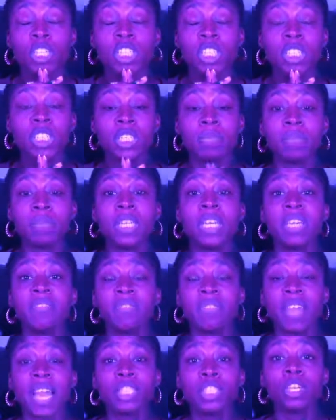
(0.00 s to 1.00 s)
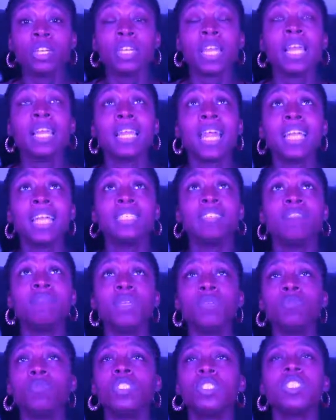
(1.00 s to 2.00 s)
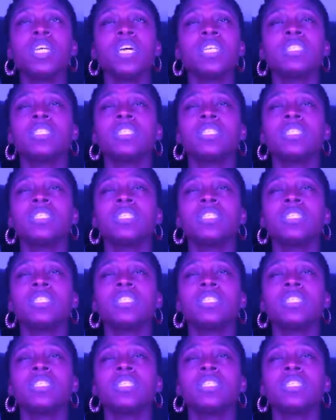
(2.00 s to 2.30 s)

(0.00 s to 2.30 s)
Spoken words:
into believing that your neglect of me was just a